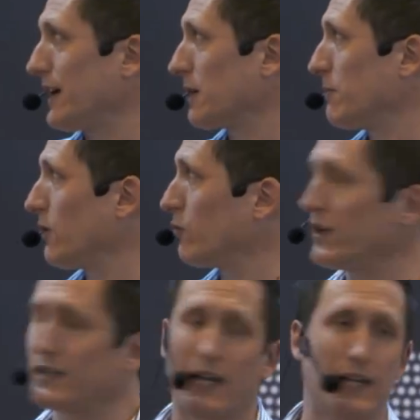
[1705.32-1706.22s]
that can be of
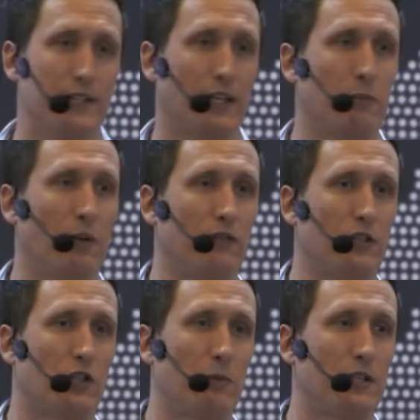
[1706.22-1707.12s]
retailers, it can be of
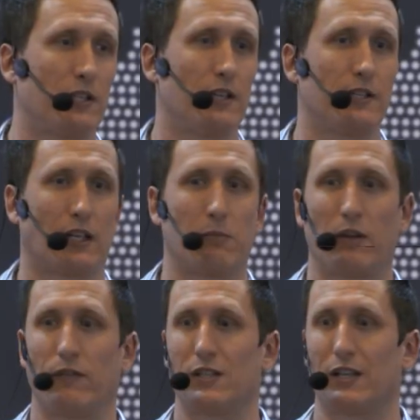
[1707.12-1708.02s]
distributors, it can be
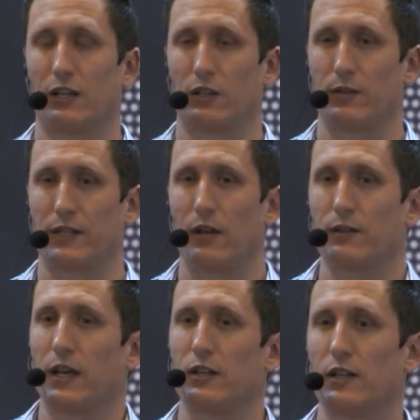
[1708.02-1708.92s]
of international
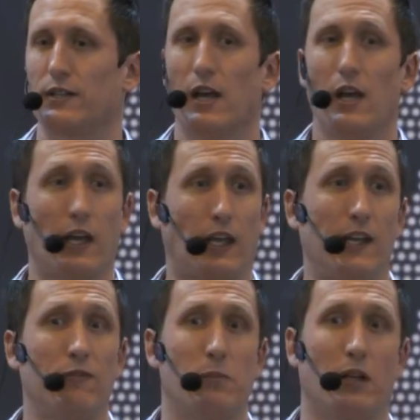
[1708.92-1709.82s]
sales agents, it can
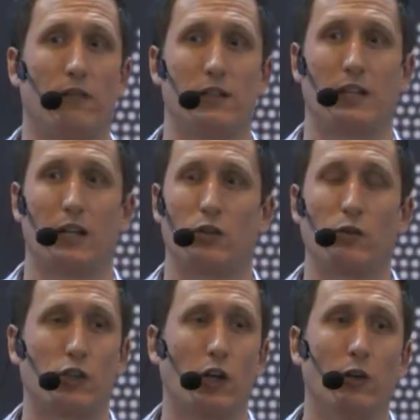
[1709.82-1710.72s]
even be of international
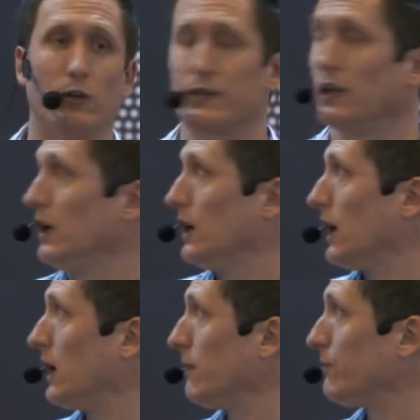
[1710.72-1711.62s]
shows.
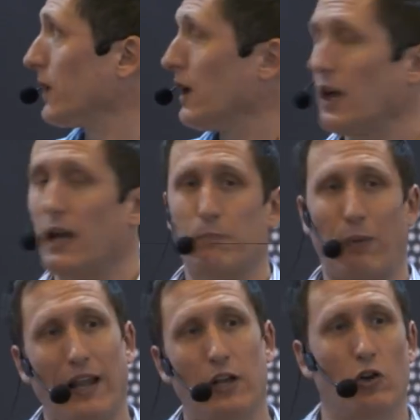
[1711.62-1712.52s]
And
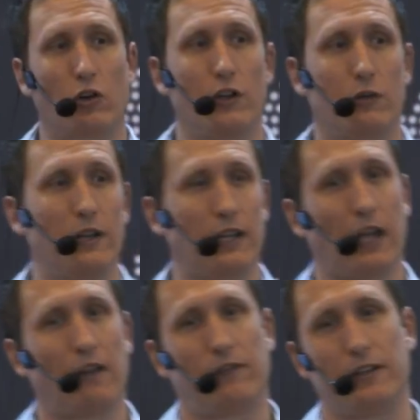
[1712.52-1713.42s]
plan your growth really
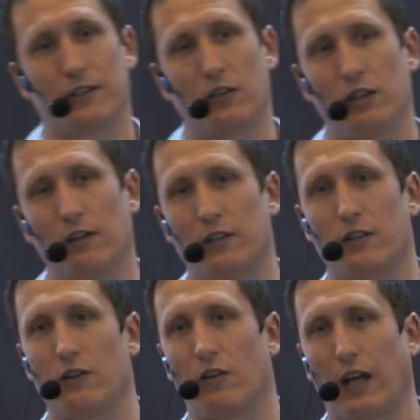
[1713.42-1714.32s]
carefully, certainly in
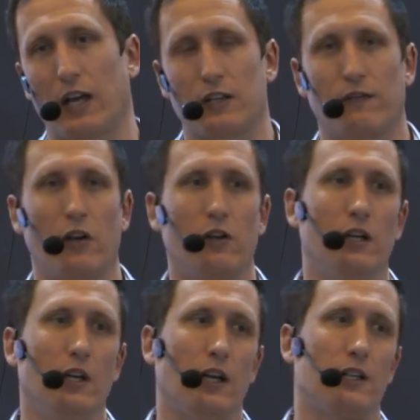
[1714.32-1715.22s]
terms of your cash flow,
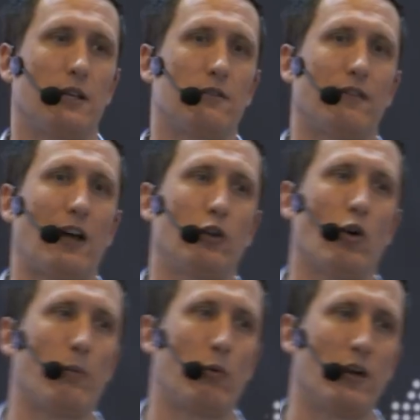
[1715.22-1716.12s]
in terms of how your
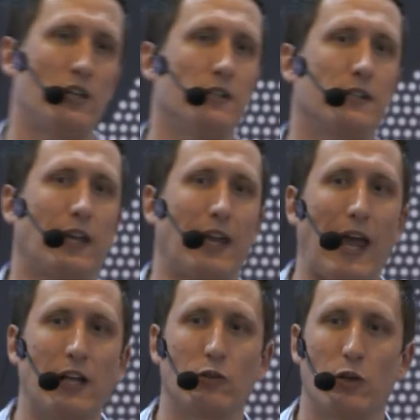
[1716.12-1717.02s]
operations can
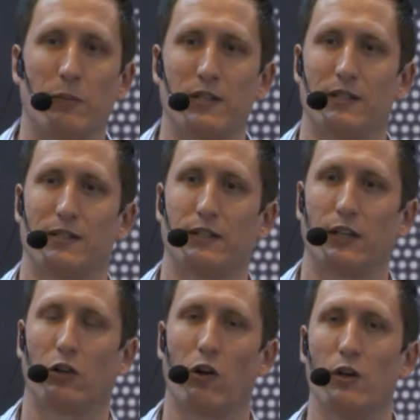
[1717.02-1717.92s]
handle your business as
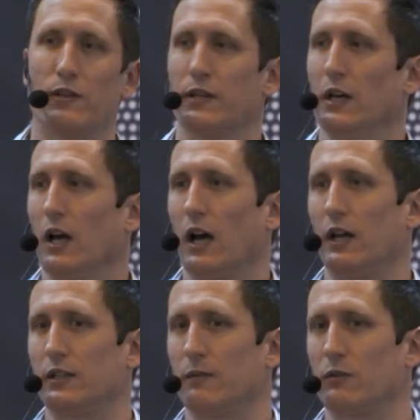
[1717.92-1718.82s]
it grows,
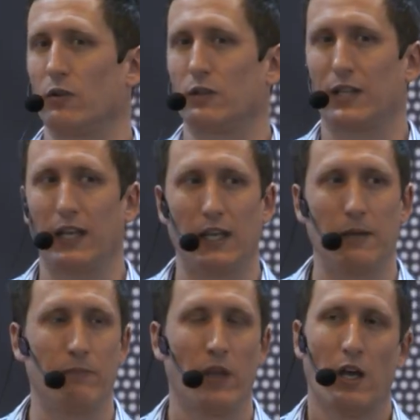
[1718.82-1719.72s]
in terms of your
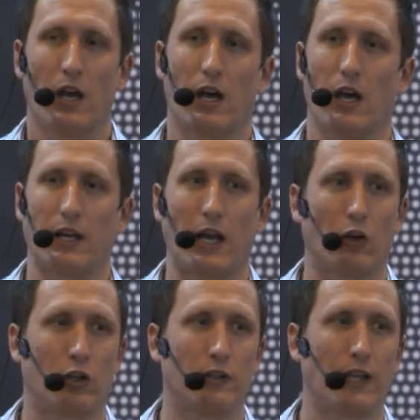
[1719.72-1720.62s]
team, and how
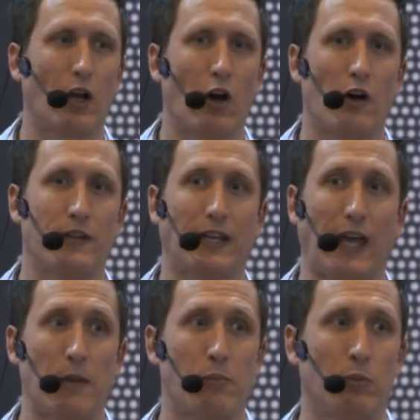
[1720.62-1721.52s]
good they are. Are they
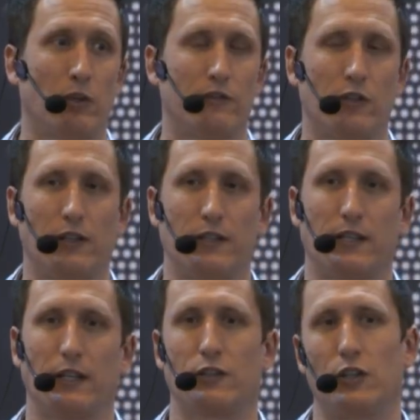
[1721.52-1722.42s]
capable of doing these
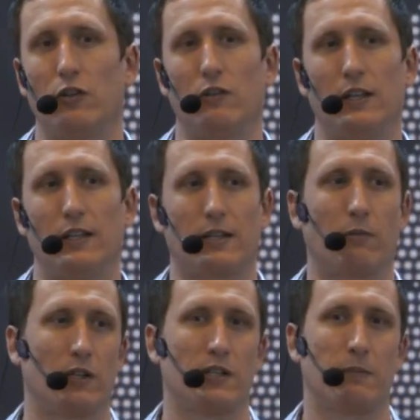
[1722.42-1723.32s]
things? Do you need
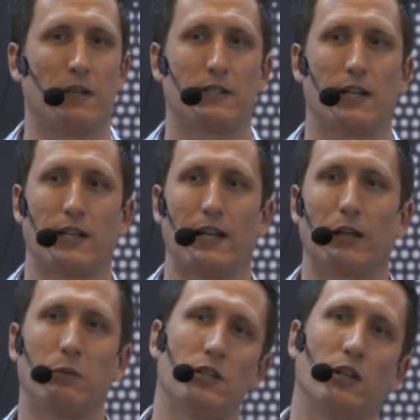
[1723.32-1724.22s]
someone who speaks another
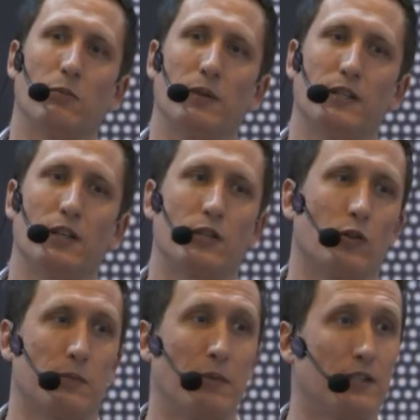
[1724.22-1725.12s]
language in your business
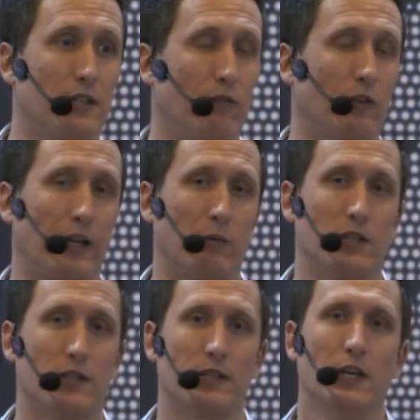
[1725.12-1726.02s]
or speaks several
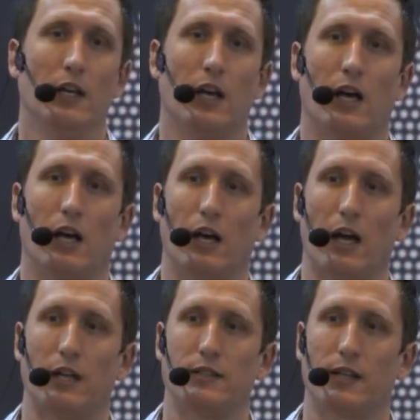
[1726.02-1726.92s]
languages?
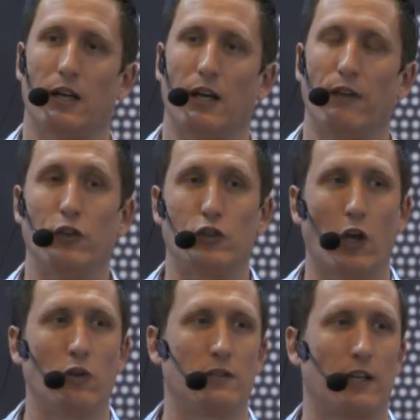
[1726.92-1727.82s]
And if you
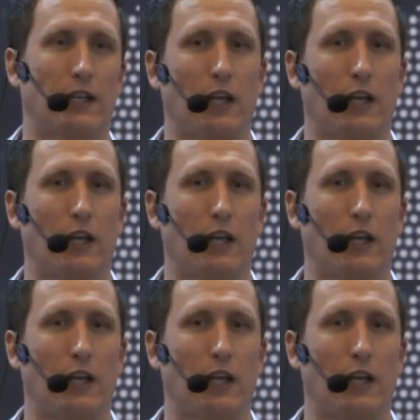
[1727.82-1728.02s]
don't,